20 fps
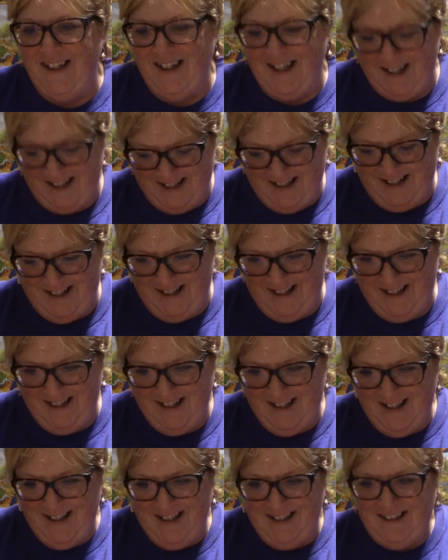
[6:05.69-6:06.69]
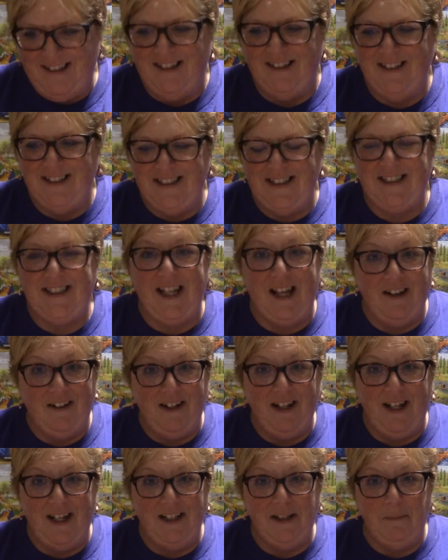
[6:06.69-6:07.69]
now this is how
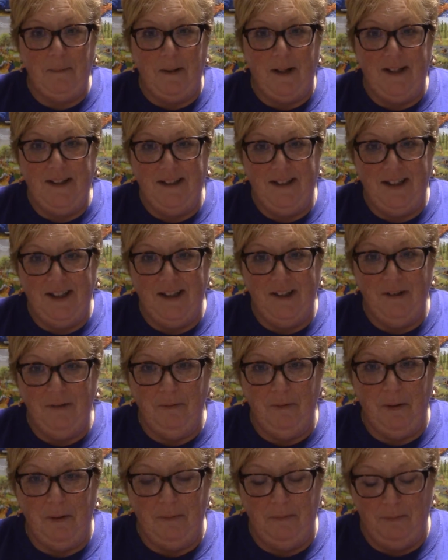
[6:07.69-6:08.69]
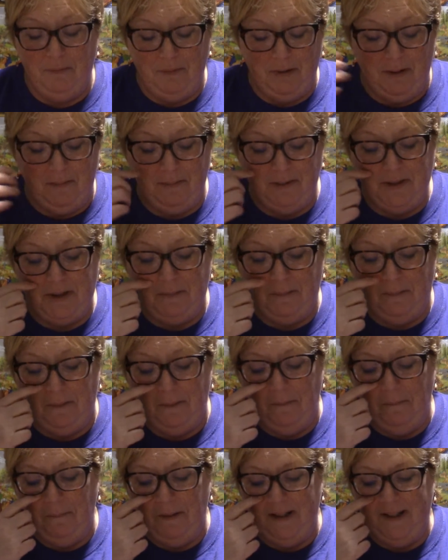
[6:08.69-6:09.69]
I had to buy the other rubber
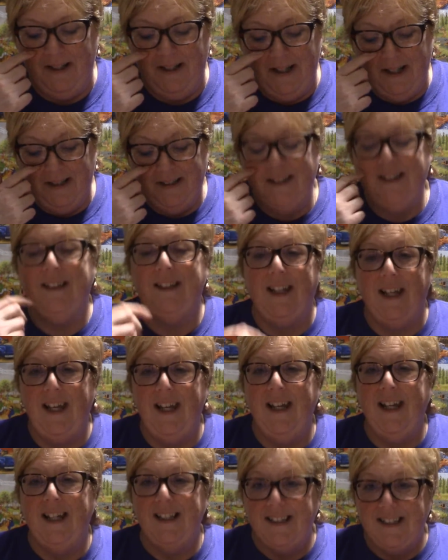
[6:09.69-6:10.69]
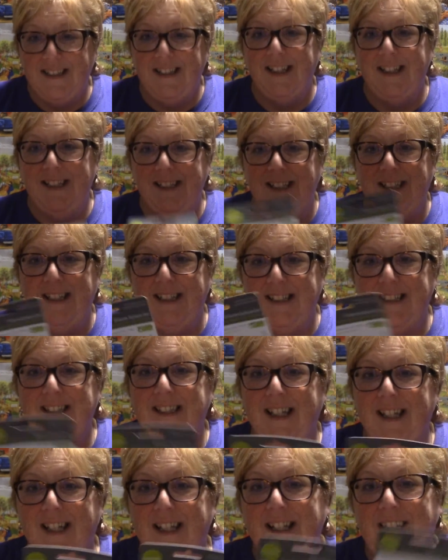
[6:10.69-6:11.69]
spoon, but today at Cindy's,
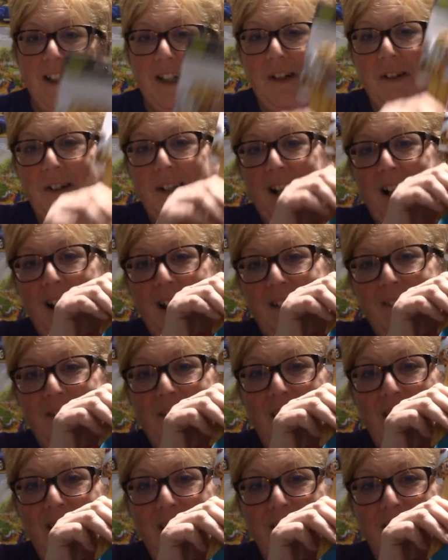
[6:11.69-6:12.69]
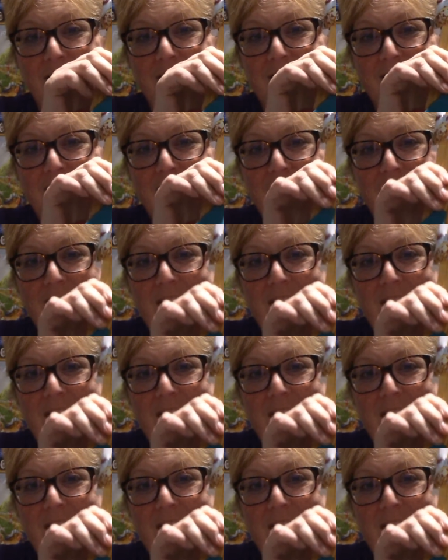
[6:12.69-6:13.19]
look what I found.